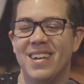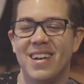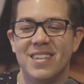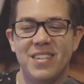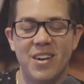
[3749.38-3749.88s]

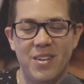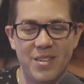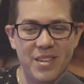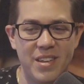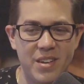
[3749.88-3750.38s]

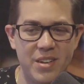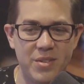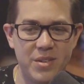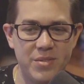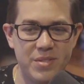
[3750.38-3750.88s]
So
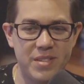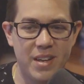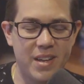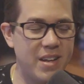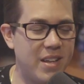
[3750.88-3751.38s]
it was.
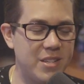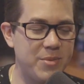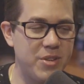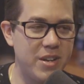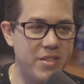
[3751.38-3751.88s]
I kind of lost
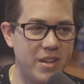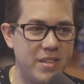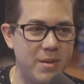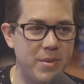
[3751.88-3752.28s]
my train of thought there,